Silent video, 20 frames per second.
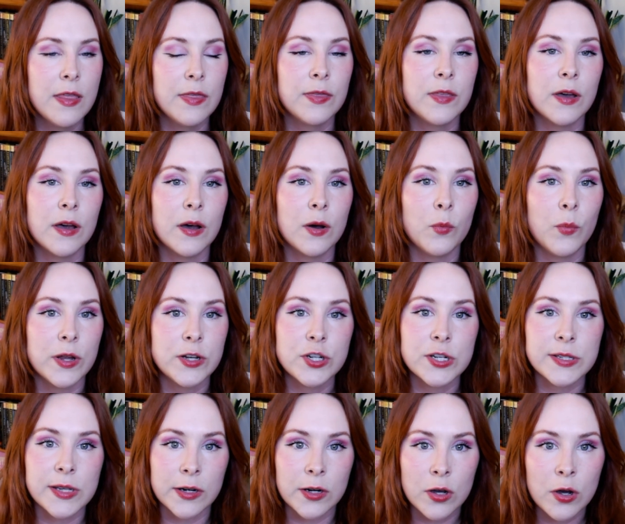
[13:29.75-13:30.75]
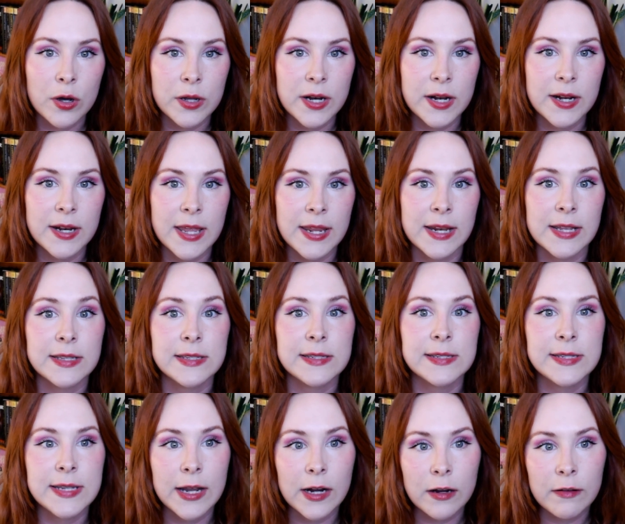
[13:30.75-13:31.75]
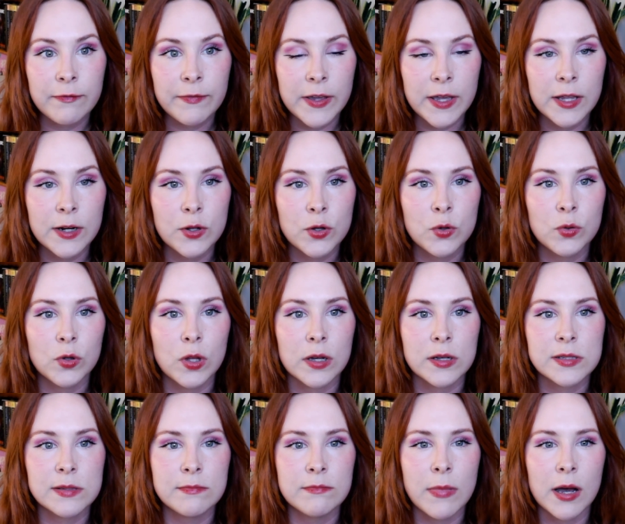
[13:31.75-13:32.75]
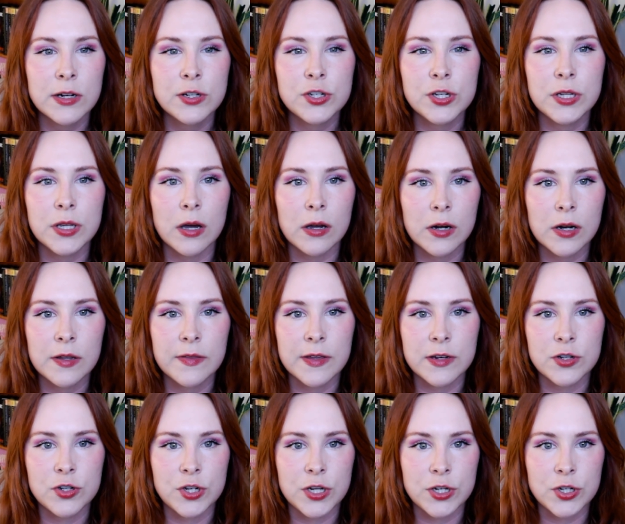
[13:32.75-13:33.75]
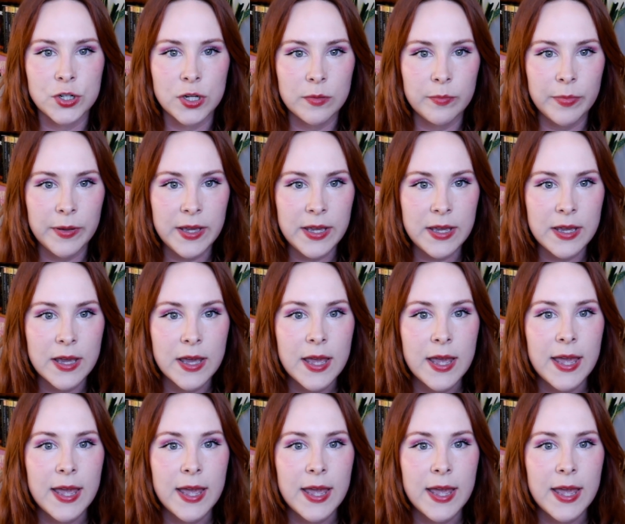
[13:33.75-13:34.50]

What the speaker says: The witch is unhooded, and it's Seraphine, who looks much younger than she should be,